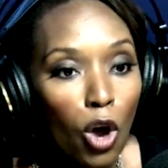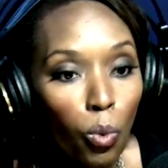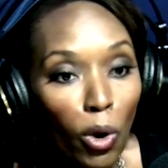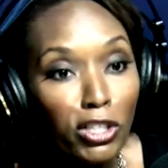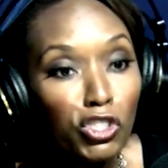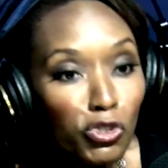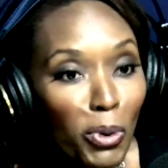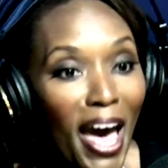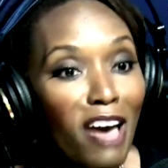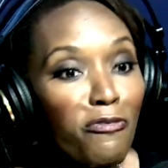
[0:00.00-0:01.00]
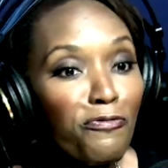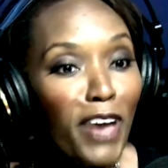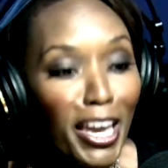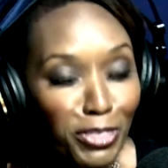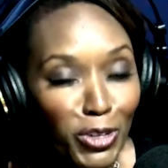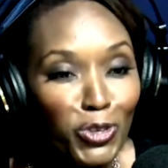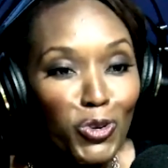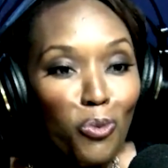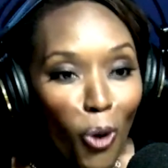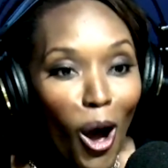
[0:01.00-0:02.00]
Once you have faith and
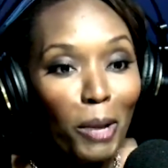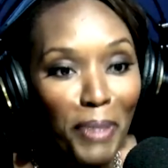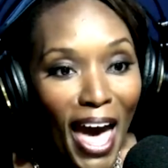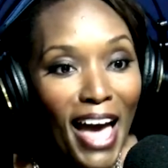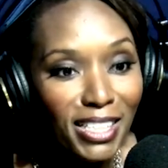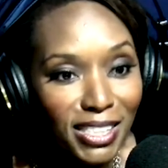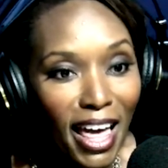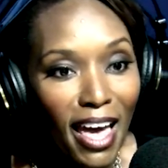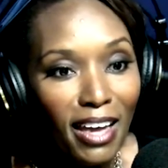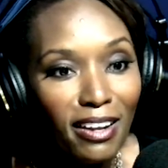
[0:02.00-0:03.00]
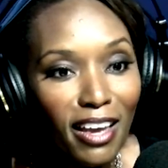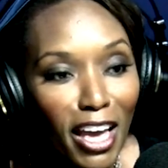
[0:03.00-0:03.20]
you walk past that,